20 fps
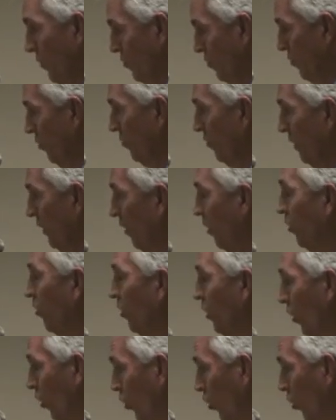certainly are
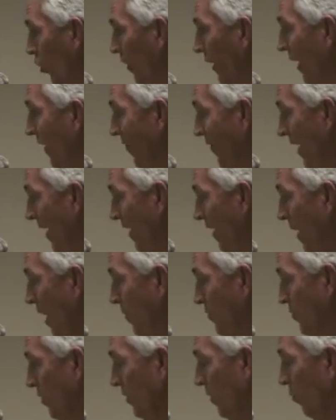going to look at that
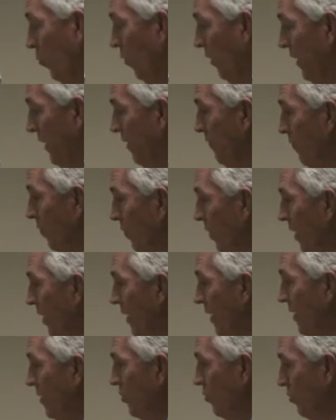option, and whatever
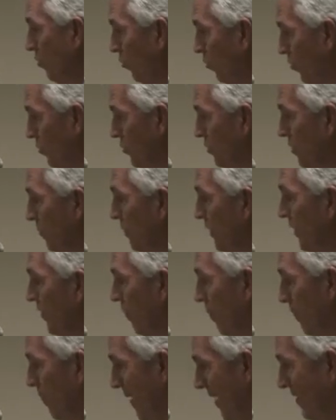looks to be
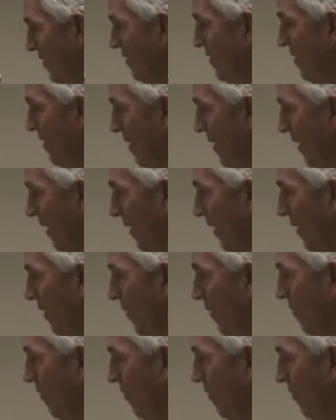the best thing